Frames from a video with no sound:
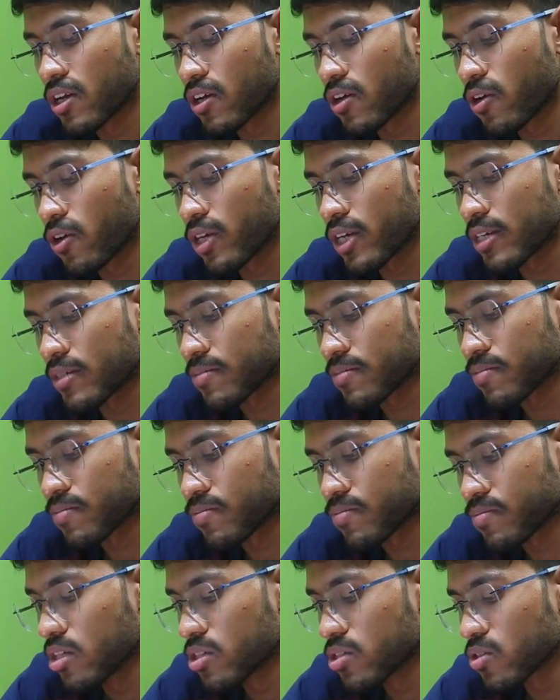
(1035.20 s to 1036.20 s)
Okay.
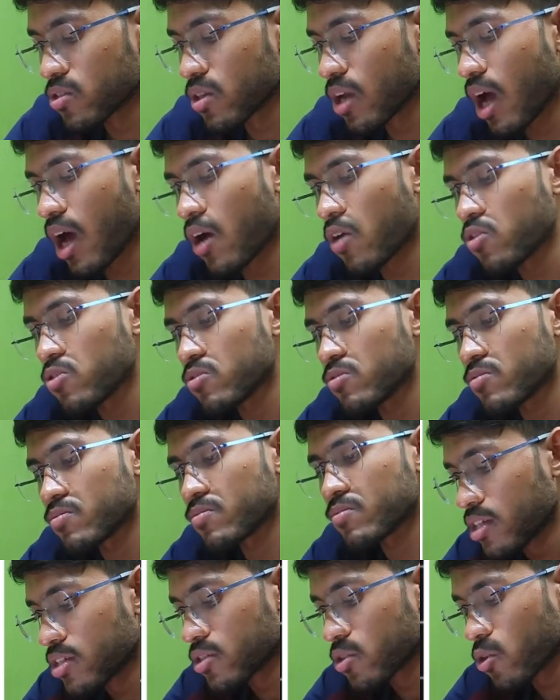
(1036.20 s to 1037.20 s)
So
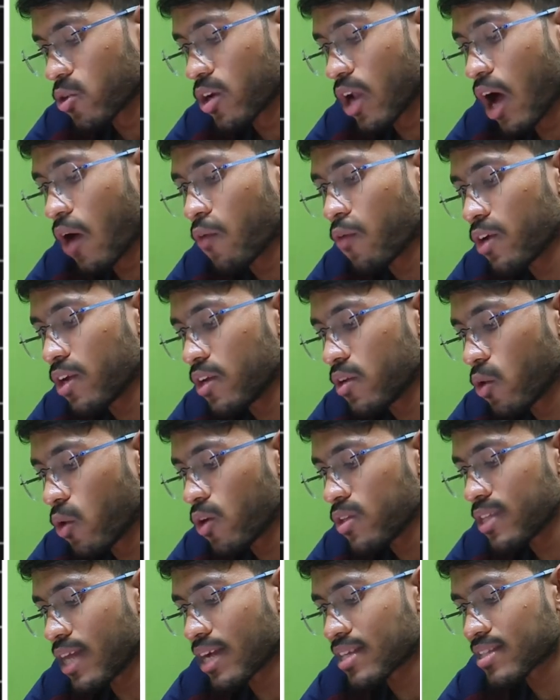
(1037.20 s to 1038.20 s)
now we know
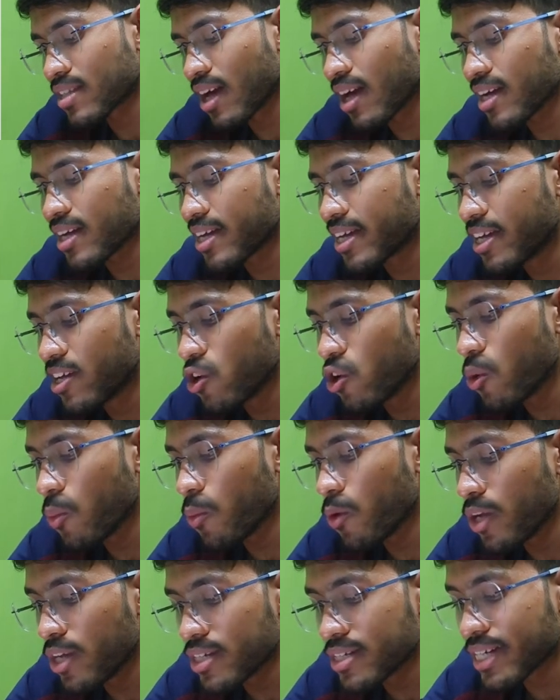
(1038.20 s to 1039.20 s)
that the cube
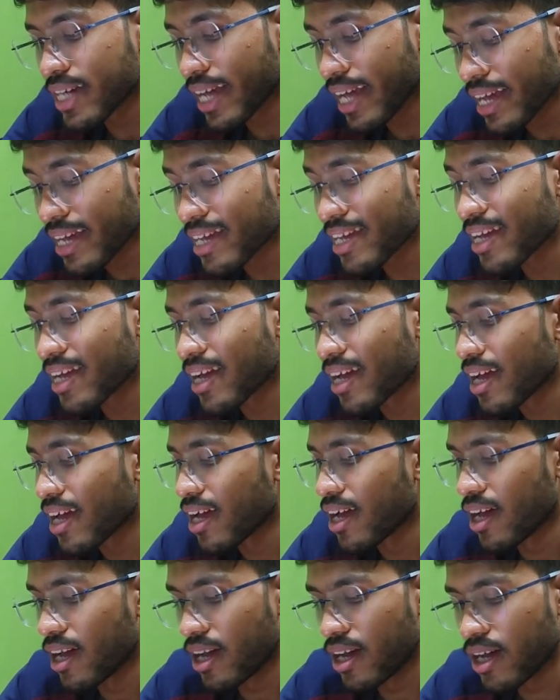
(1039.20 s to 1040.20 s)
will take
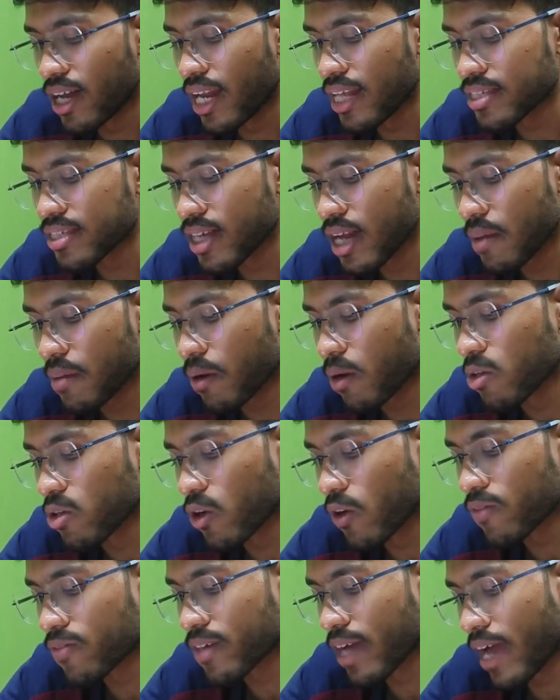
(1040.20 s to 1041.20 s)
lesser amount
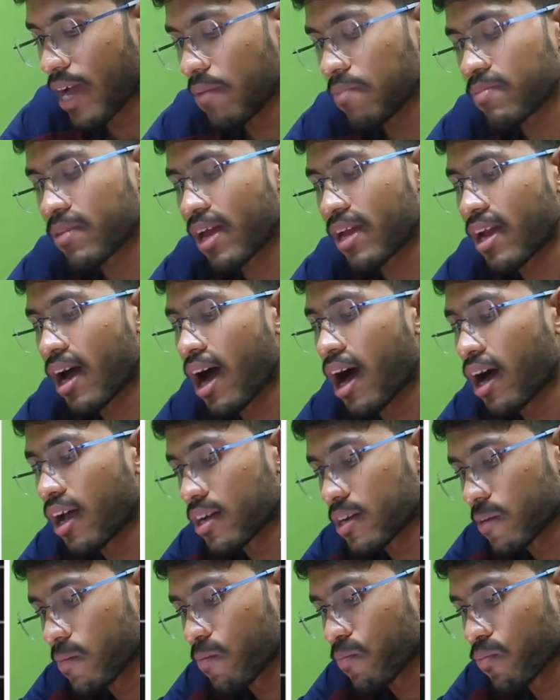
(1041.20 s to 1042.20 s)
of time than
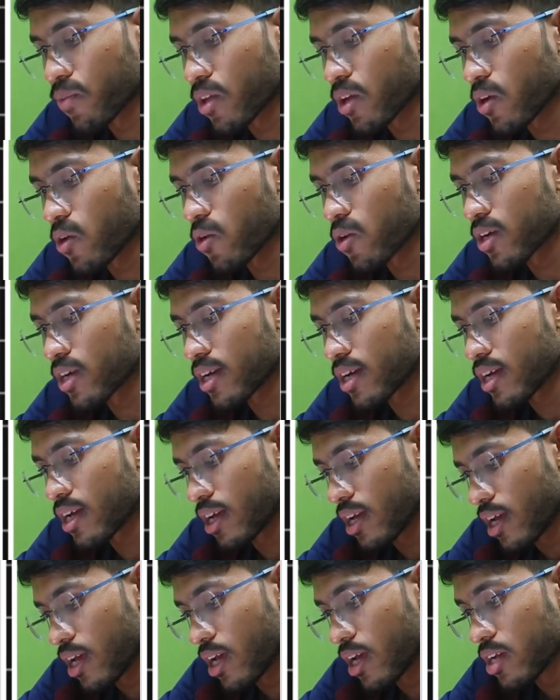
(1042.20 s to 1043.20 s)
R. Okay.
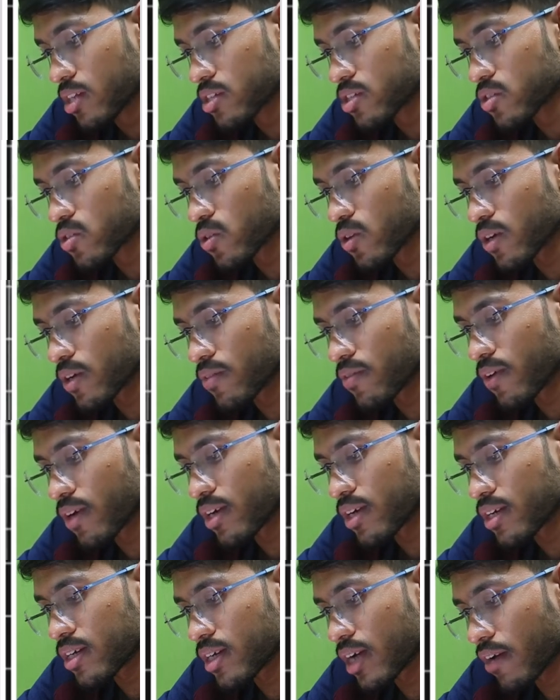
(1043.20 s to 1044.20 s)
So if
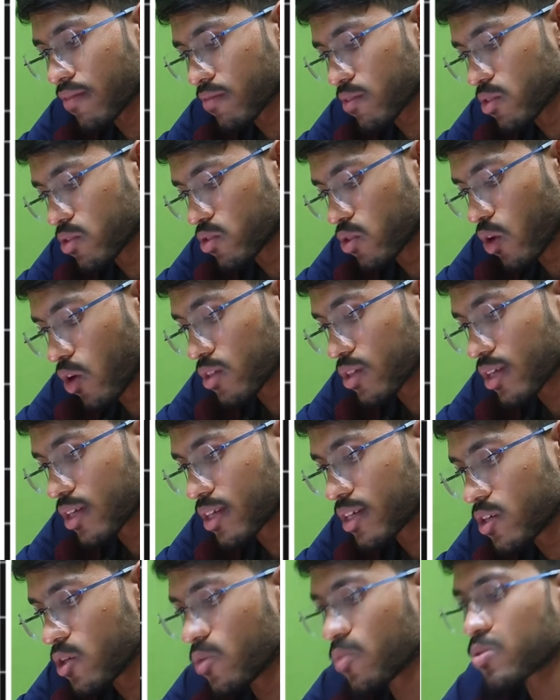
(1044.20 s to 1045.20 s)
I have to draw the
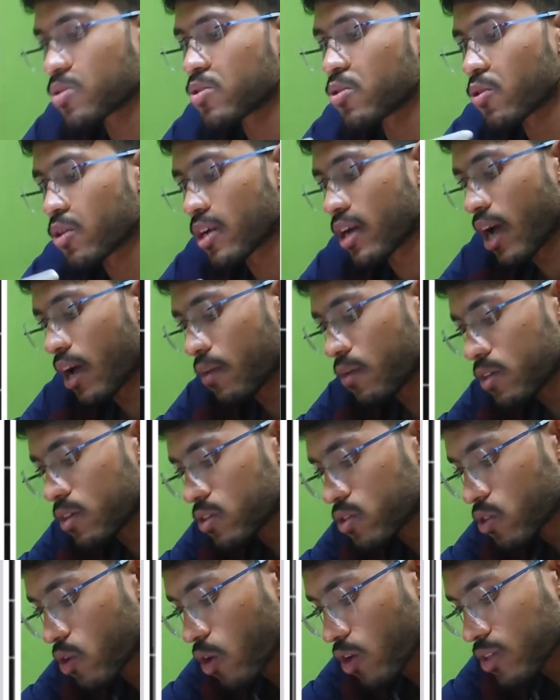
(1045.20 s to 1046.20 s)
cube, so okay, I will
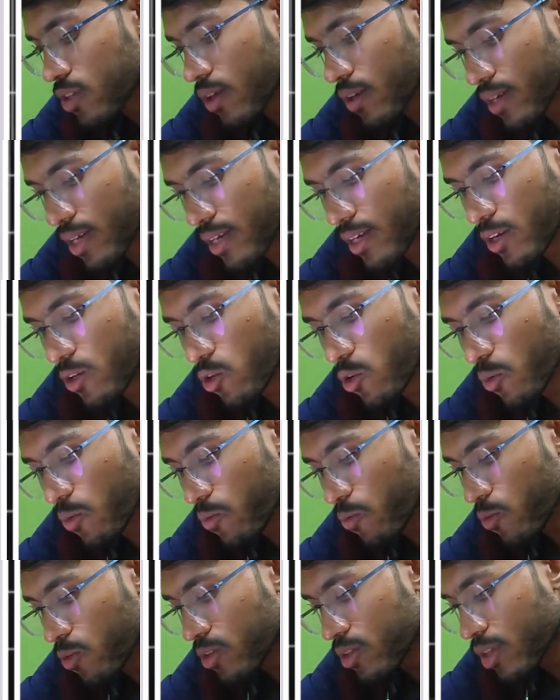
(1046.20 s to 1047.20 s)
draw the cube
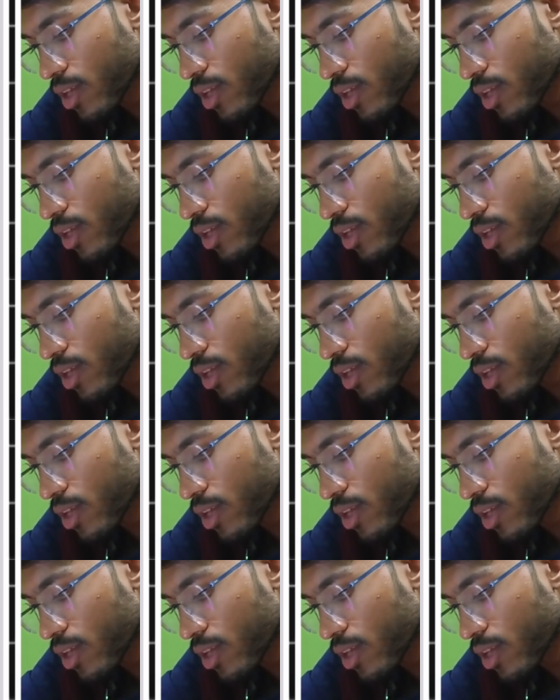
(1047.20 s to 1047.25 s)
with